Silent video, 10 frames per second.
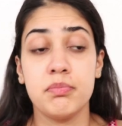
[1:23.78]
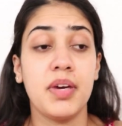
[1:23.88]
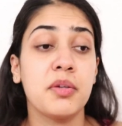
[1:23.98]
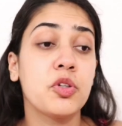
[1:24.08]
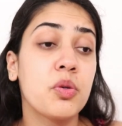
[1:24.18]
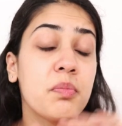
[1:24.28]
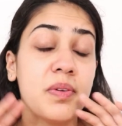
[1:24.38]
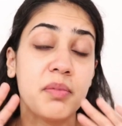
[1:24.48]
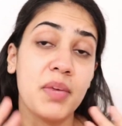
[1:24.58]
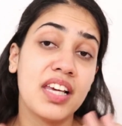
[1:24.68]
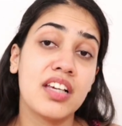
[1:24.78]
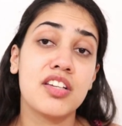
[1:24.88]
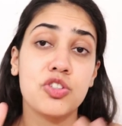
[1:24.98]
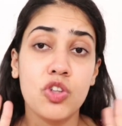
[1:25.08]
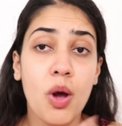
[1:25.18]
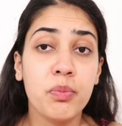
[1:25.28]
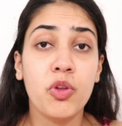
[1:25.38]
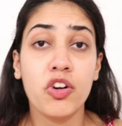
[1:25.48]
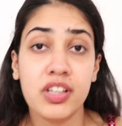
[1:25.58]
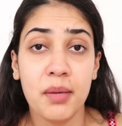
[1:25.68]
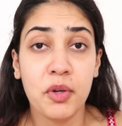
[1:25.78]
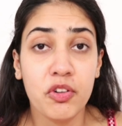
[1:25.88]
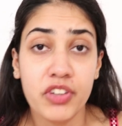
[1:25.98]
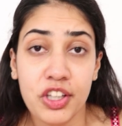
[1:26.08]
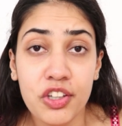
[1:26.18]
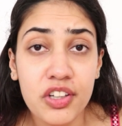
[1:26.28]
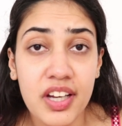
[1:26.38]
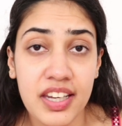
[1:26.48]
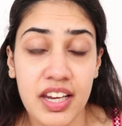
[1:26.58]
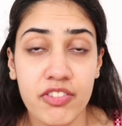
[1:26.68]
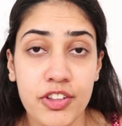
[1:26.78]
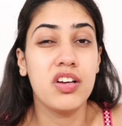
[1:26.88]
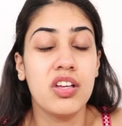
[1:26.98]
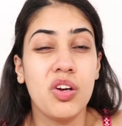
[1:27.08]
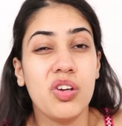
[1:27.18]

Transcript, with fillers: by you know, making us stop not coming over here and everything.